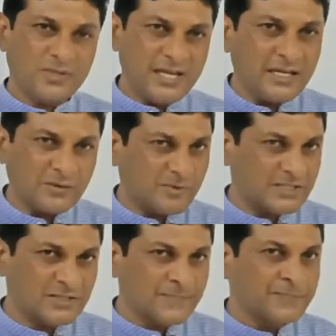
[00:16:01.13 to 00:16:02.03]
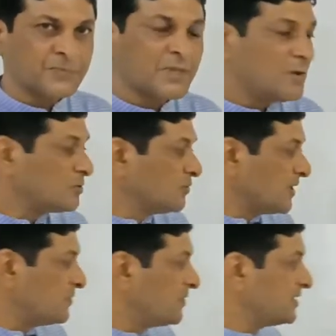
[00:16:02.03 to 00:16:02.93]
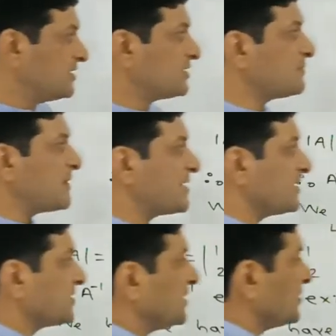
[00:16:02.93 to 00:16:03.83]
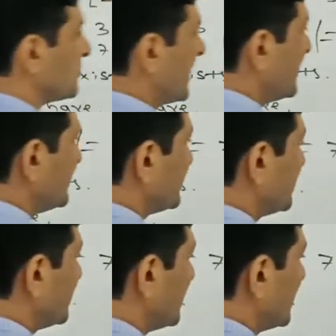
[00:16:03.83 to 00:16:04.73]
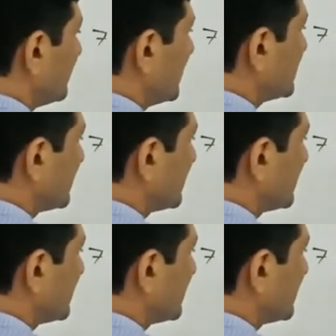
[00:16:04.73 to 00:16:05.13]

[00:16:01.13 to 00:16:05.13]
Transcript: A inverse. Now to convert this matrix into identity means